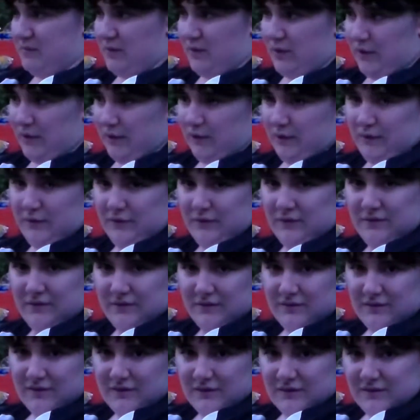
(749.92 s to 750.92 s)
tomorrow
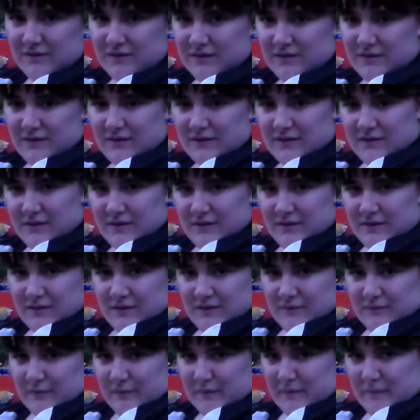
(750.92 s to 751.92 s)

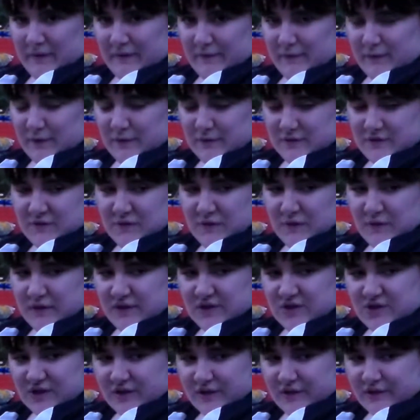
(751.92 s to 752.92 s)
when my phone's
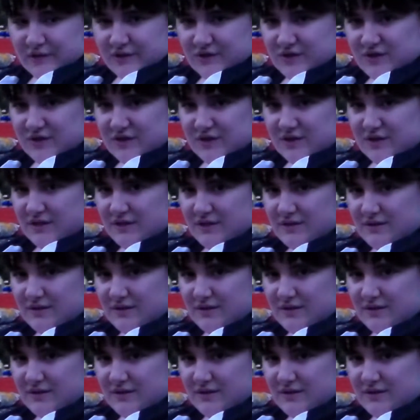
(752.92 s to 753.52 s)
fully charged.